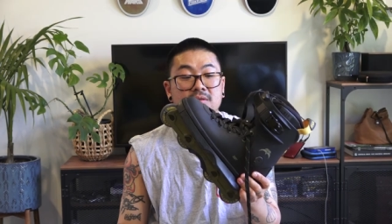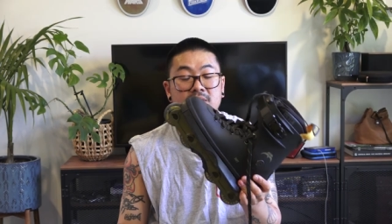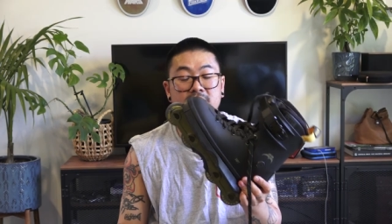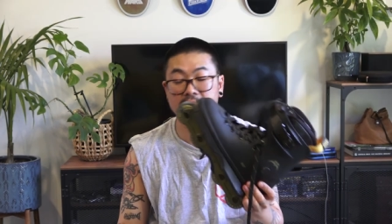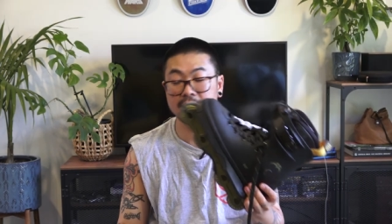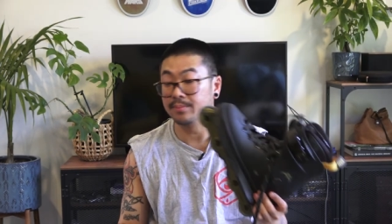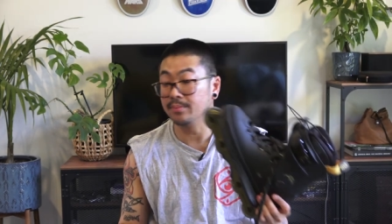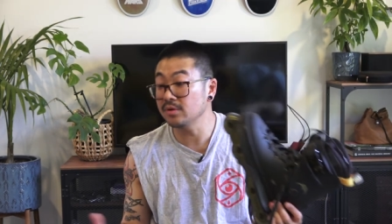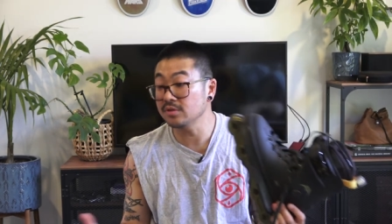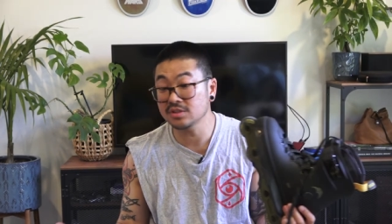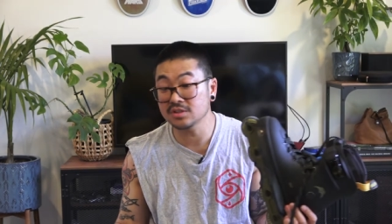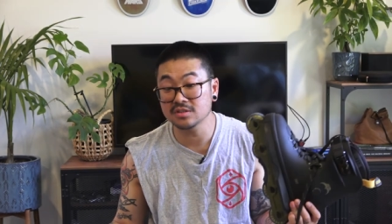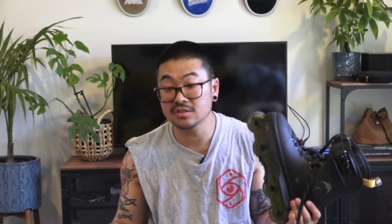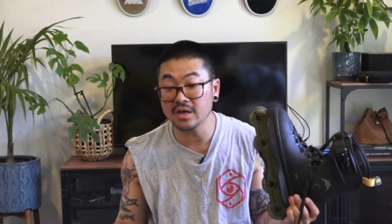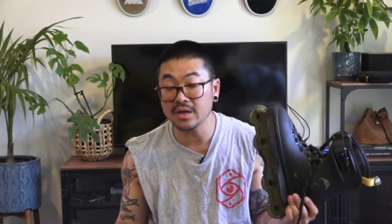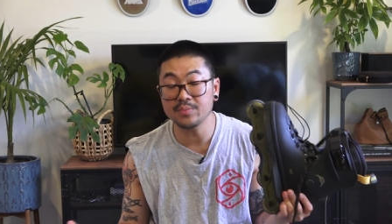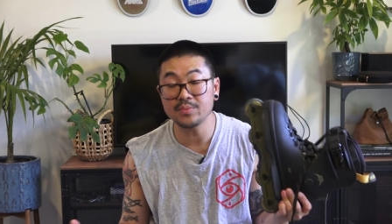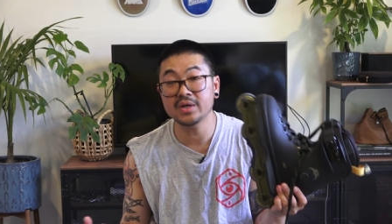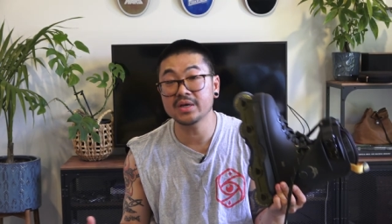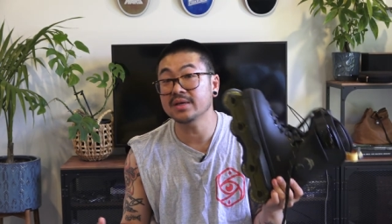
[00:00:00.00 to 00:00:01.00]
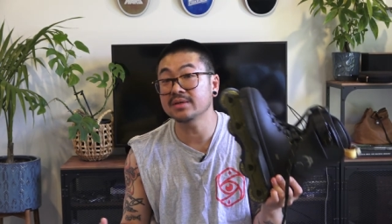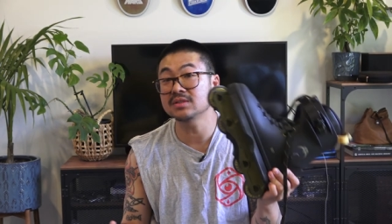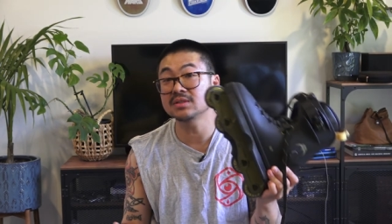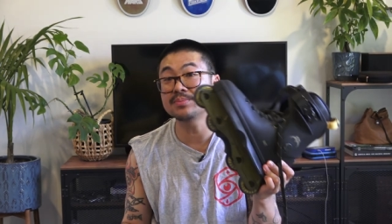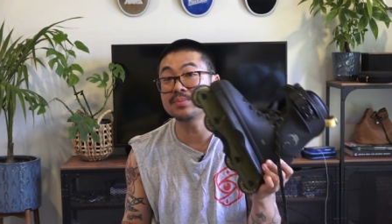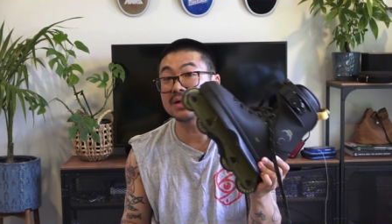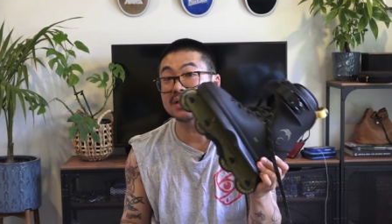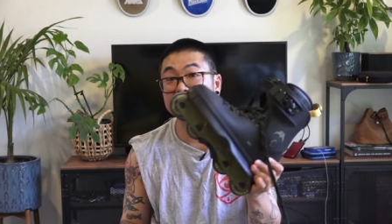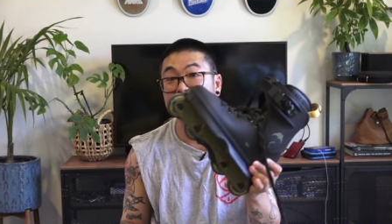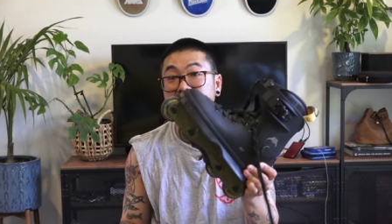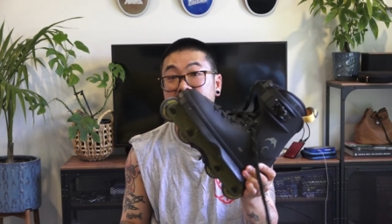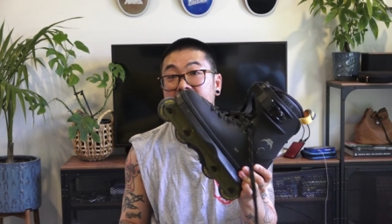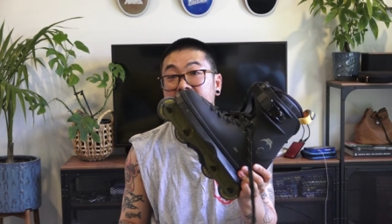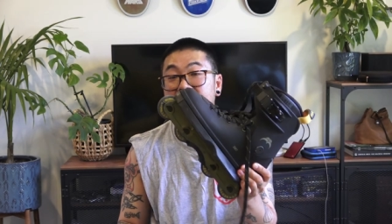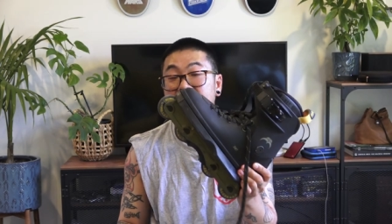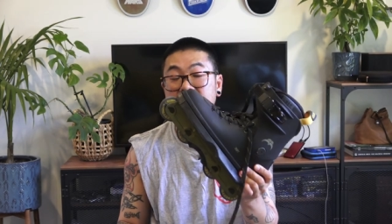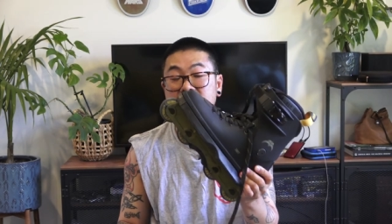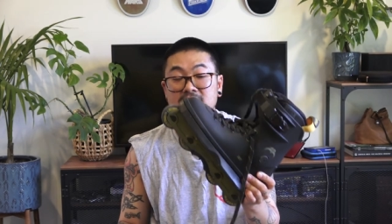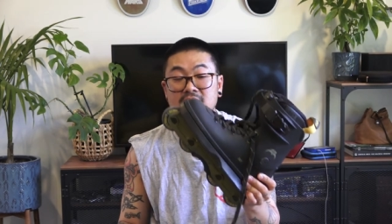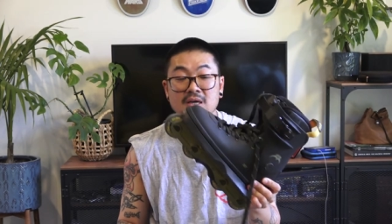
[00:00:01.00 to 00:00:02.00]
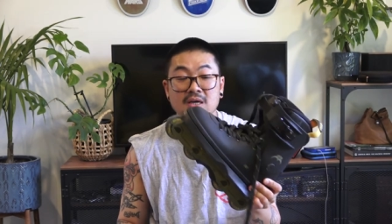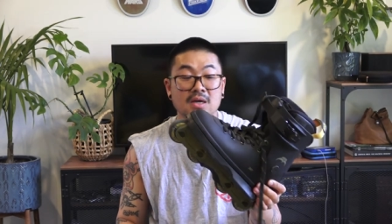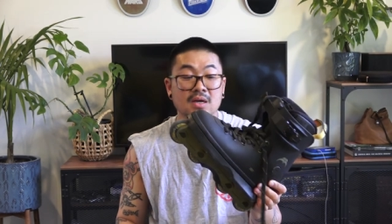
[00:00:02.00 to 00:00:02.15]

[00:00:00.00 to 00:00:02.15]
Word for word: yeah. Most of the time when it comes to buying skates,